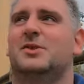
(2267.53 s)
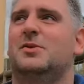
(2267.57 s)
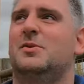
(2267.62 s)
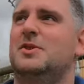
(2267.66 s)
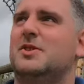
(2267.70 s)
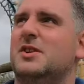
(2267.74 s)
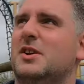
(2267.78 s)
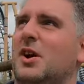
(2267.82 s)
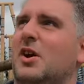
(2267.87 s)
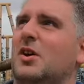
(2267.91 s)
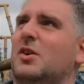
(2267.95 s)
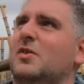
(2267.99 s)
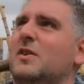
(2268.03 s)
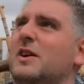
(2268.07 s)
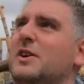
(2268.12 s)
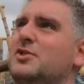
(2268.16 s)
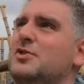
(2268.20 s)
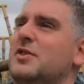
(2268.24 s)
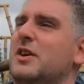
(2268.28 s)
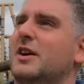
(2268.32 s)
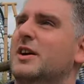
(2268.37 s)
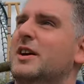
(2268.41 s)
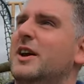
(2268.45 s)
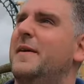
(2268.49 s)
there is a lot of grey
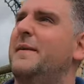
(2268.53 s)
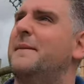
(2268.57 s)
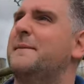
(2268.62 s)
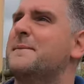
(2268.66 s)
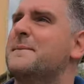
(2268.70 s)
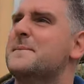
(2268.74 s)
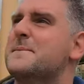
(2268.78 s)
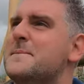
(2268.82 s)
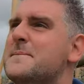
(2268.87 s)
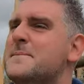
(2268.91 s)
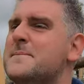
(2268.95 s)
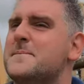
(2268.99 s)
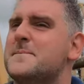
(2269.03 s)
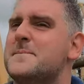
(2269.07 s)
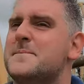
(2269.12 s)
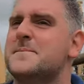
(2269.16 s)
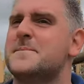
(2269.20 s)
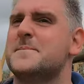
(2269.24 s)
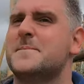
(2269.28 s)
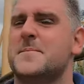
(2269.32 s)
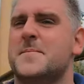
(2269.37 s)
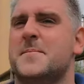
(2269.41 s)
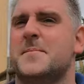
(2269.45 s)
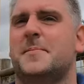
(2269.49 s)
track on
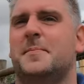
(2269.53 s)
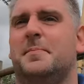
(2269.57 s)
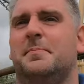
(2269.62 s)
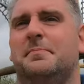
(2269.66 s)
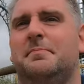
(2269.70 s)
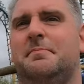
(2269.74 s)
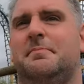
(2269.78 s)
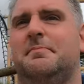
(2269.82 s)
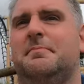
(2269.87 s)
on that